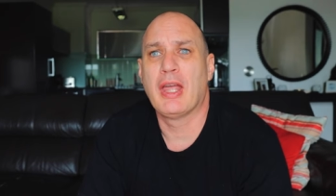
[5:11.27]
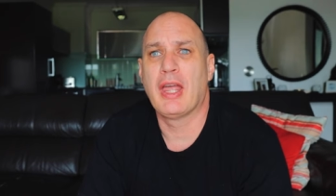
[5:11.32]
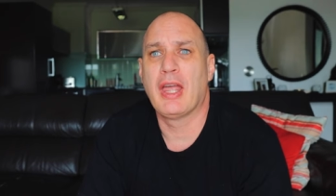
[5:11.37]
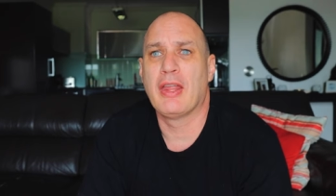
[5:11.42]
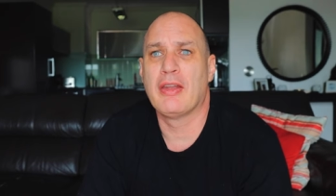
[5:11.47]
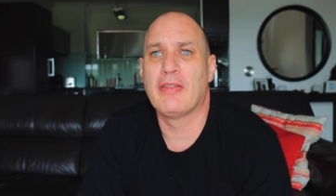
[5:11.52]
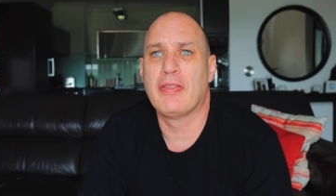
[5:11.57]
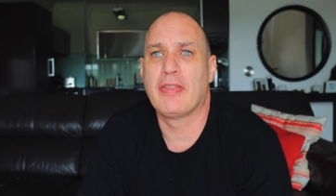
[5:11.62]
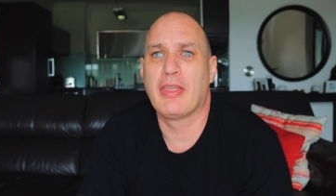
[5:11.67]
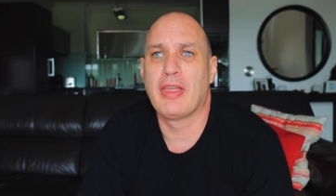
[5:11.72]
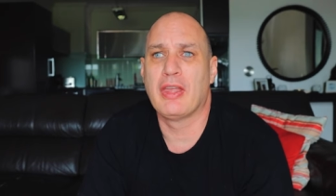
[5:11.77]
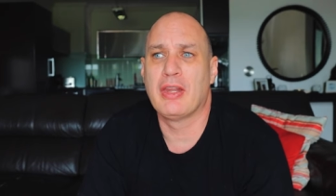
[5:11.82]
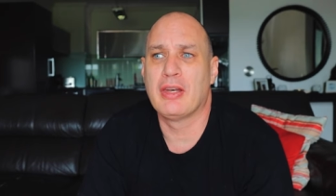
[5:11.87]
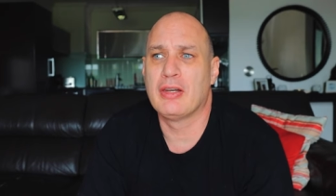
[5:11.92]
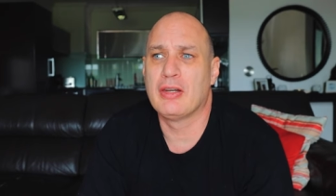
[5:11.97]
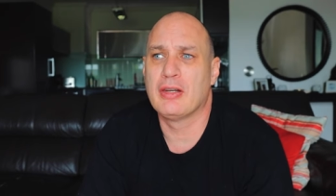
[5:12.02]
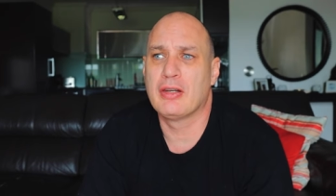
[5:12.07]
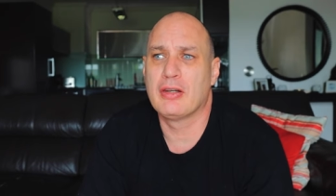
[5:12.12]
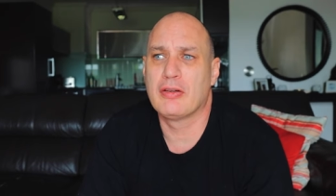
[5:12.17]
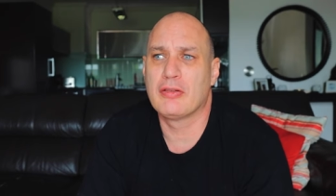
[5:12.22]
And
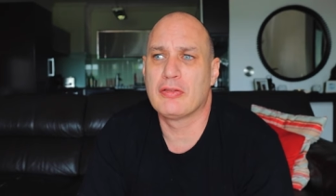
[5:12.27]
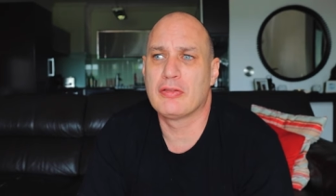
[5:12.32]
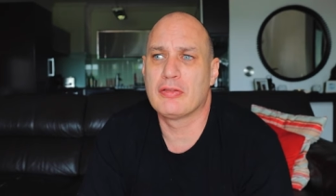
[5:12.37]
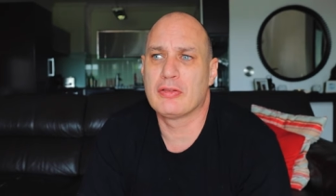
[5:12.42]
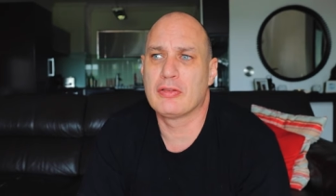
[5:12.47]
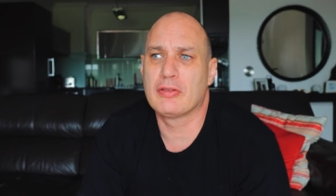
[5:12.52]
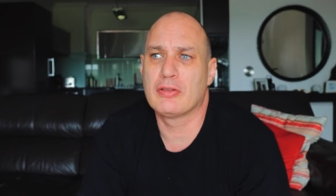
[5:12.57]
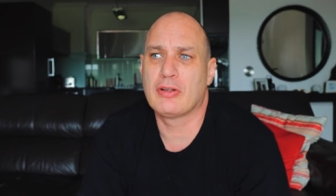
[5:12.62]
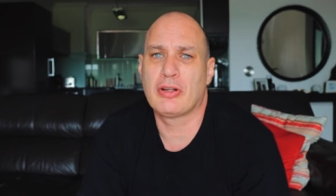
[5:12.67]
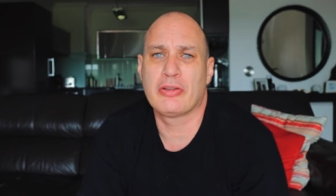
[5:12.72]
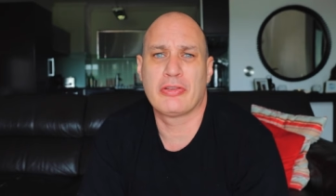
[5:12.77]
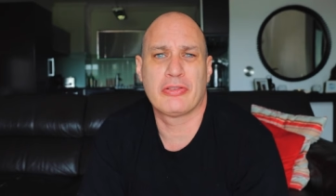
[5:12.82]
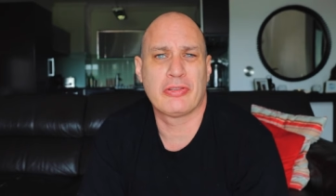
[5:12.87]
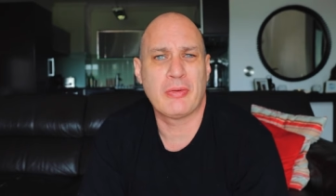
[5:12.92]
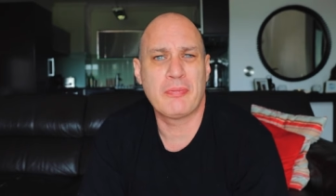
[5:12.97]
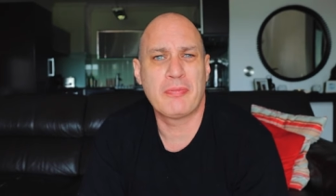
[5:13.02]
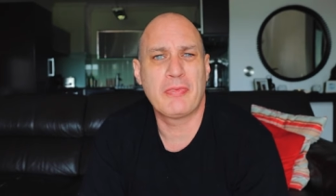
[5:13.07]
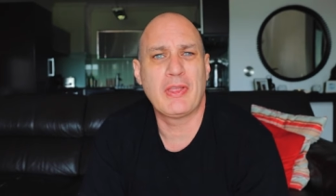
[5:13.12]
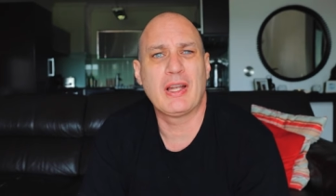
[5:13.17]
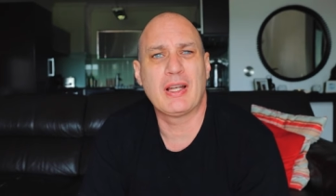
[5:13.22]
then on
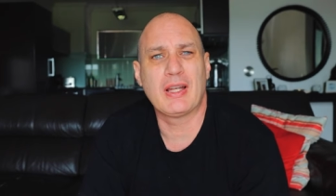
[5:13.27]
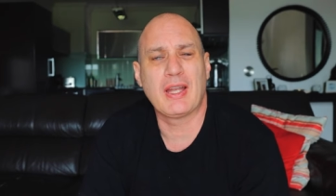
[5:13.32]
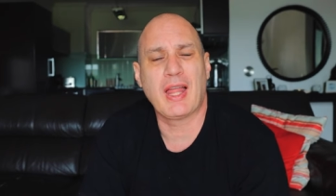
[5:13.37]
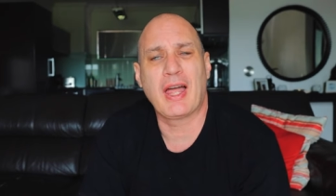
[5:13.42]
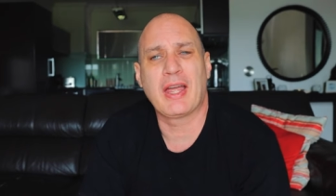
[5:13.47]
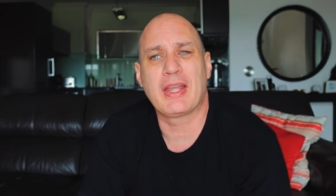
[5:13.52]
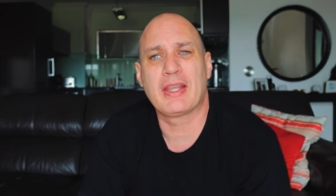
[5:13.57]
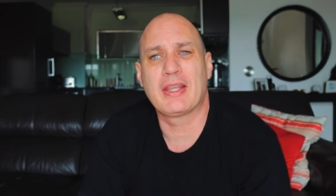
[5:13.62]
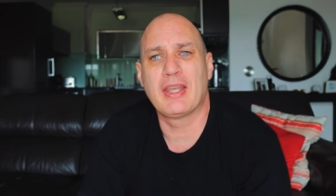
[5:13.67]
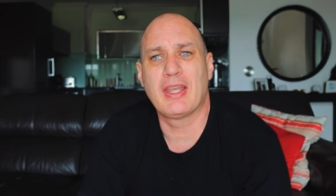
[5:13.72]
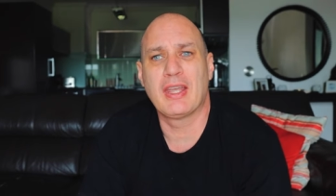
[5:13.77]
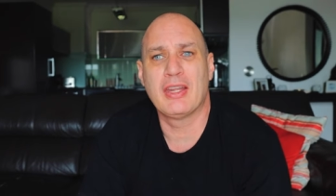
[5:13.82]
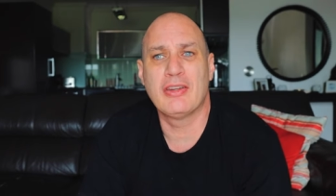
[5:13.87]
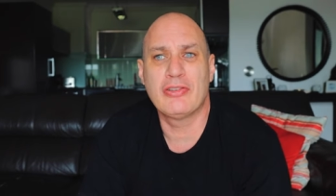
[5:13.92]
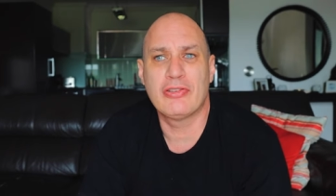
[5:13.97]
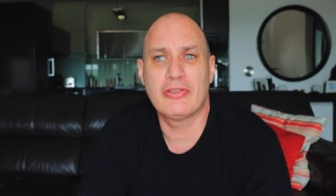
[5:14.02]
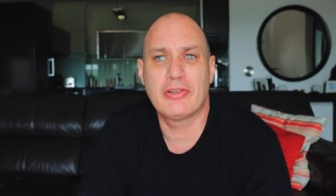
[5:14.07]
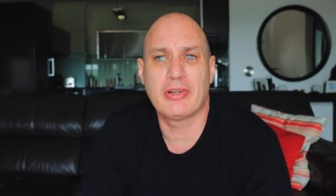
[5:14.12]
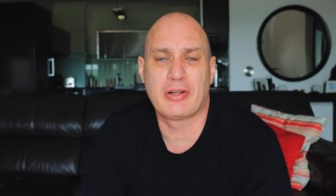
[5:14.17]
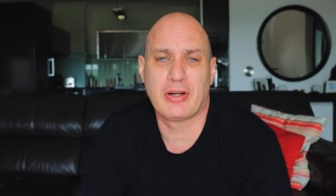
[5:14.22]
something like
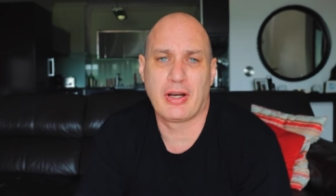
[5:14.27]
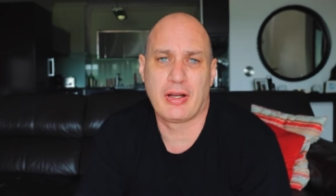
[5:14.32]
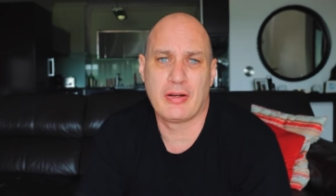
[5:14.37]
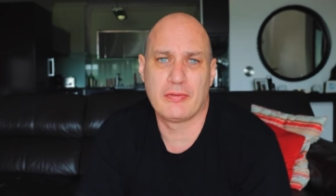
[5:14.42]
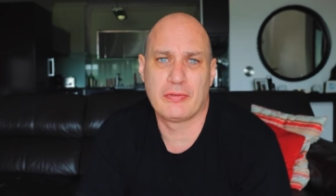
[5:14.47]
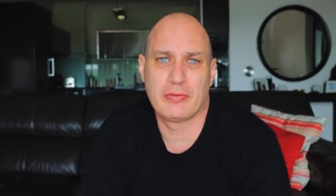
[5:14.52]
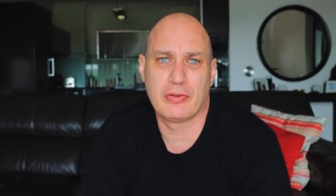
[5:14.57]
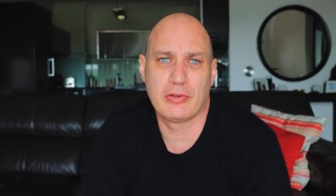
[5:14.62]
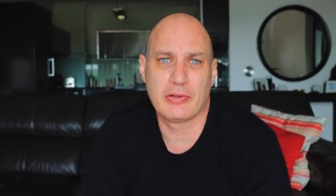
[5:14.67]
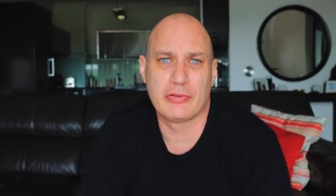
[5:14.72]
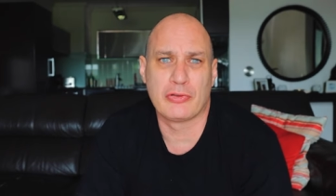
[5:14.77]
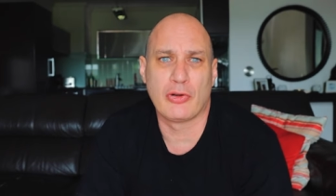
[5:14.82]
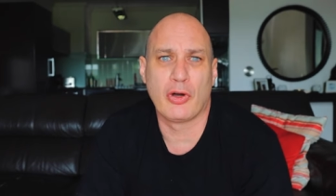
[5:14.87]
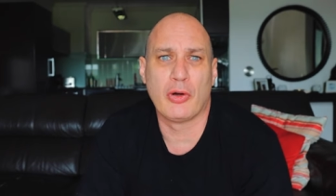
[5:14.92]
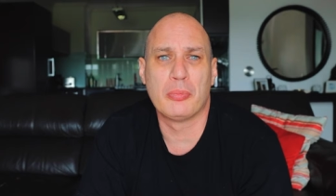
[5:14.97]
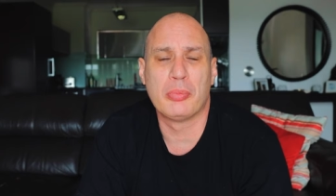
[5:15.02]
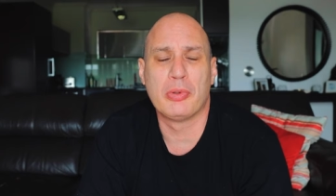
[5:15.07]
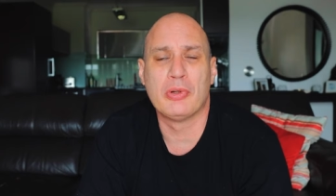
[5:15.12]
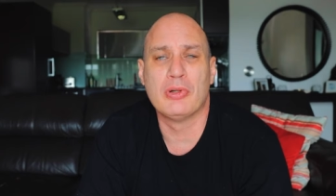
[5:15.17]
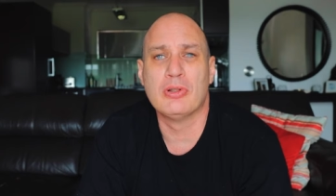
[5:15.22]
Instagram, for
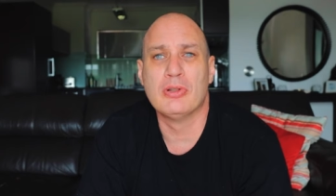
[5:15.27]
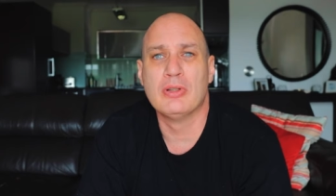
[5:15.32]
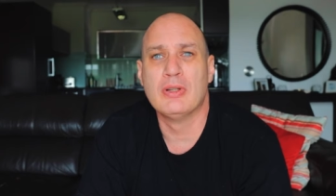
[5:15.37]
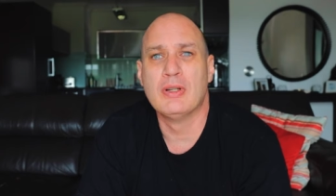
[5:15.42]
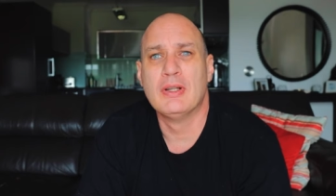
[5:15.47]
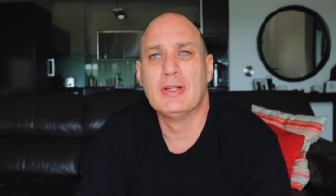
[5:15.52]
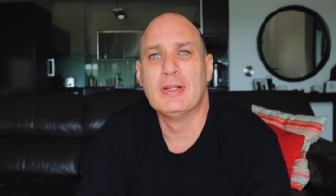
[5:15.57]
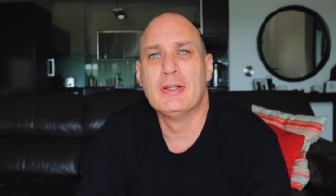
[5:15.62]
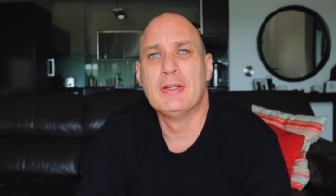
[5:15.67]
example,